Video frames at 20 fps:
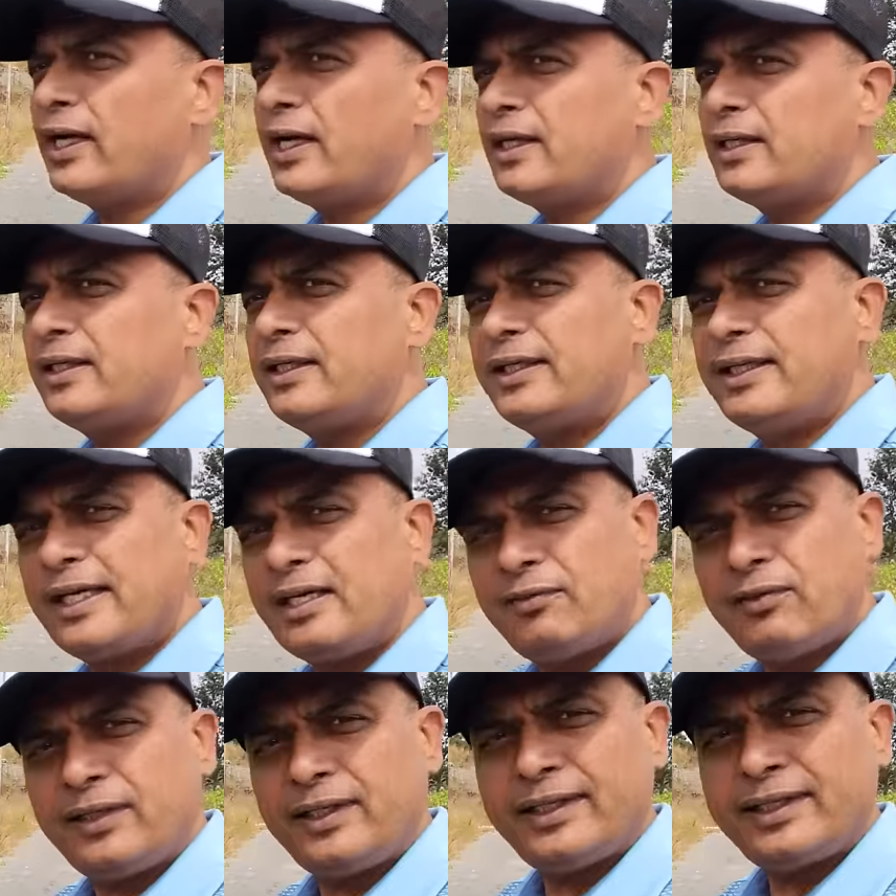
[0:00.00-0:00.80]
the
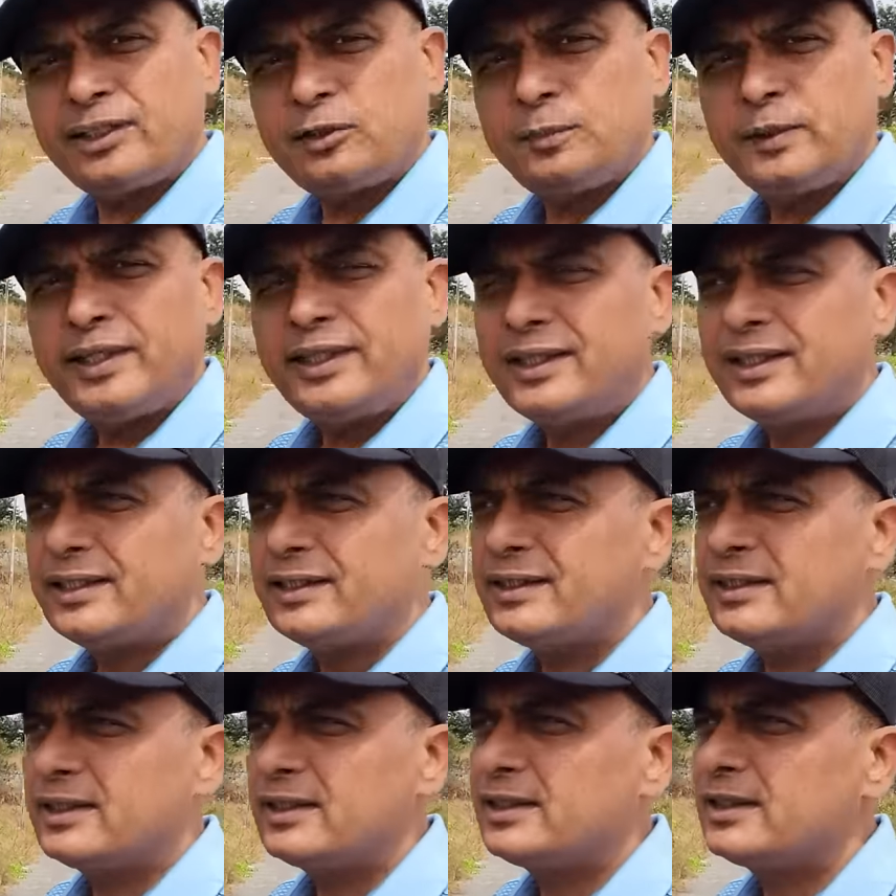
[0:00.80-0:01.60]
delivery
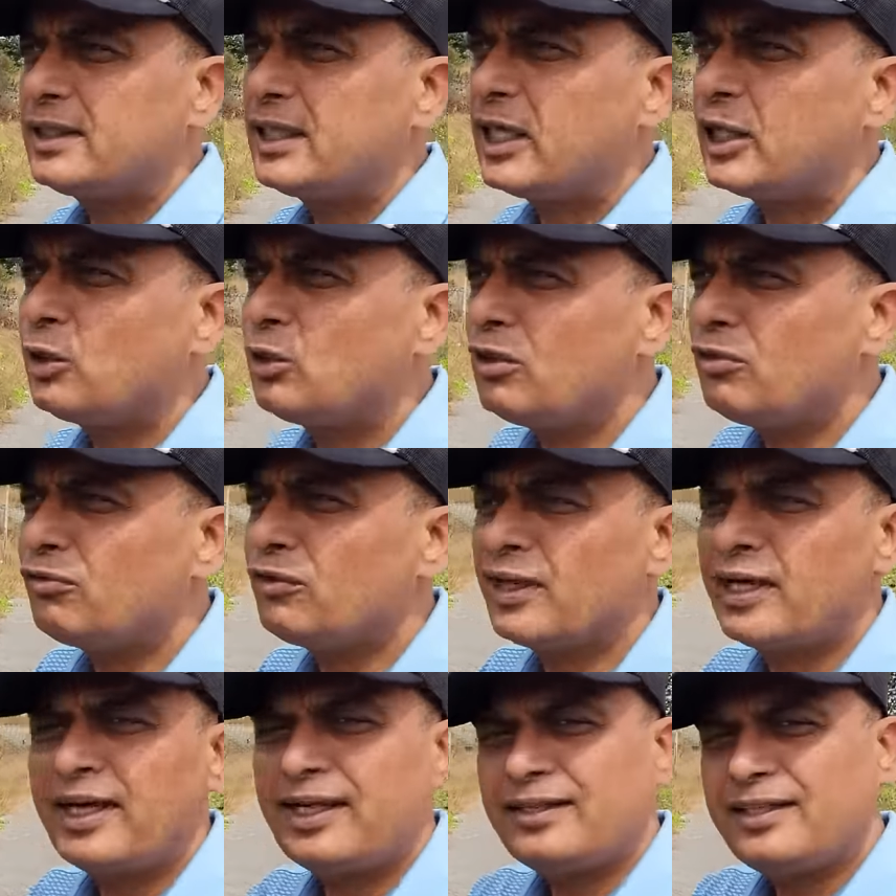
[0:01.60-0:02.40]
experience, you will
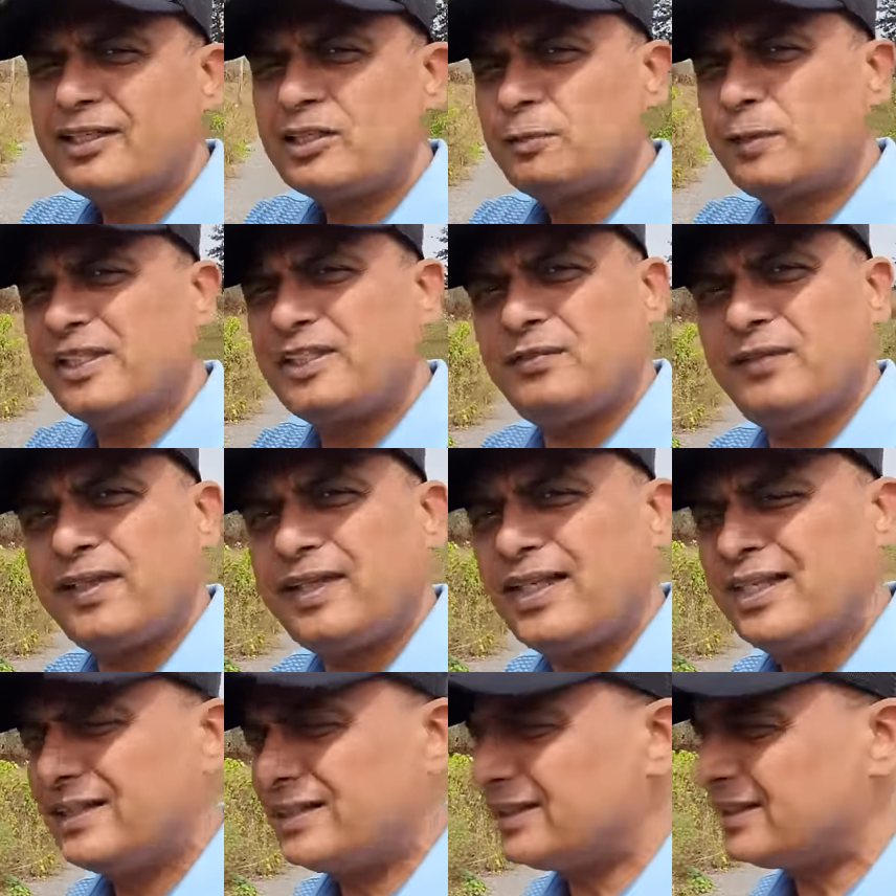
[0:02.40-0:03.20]
forget the
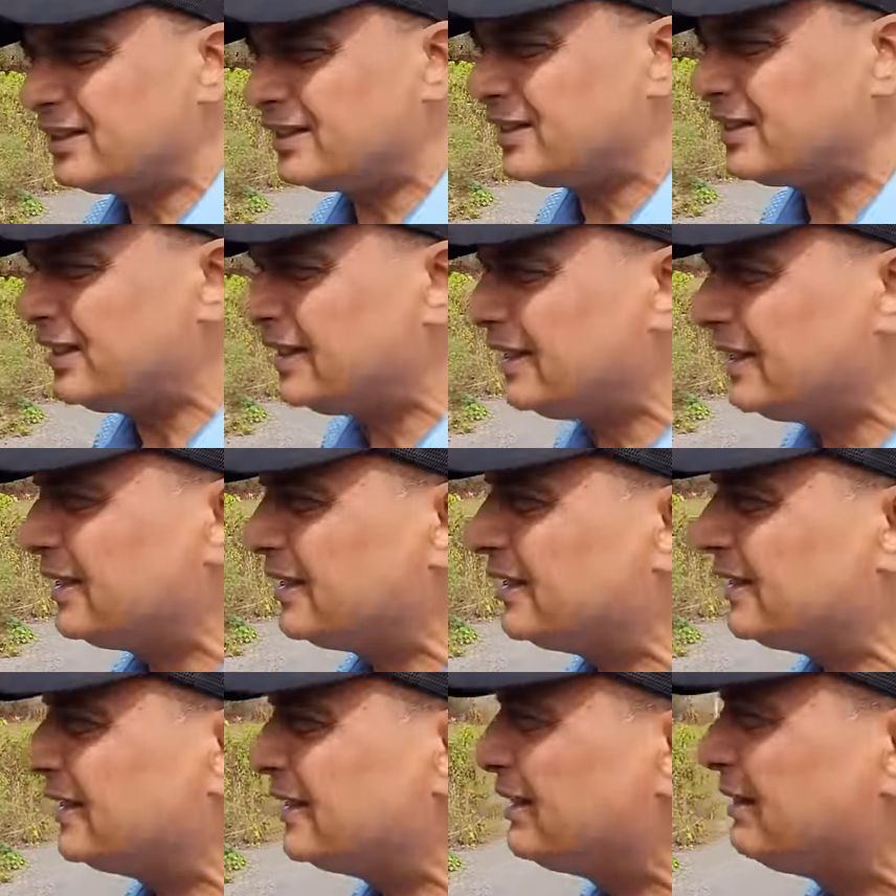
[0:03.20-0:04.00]
specification
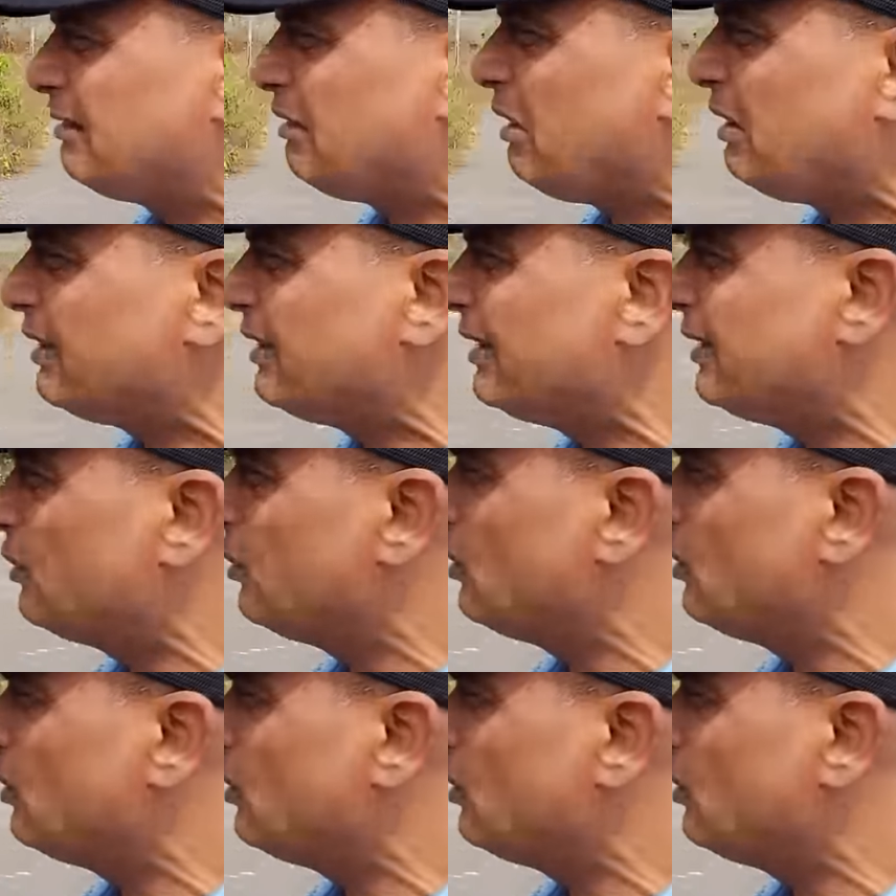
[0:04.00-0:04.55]
sheets, all that don't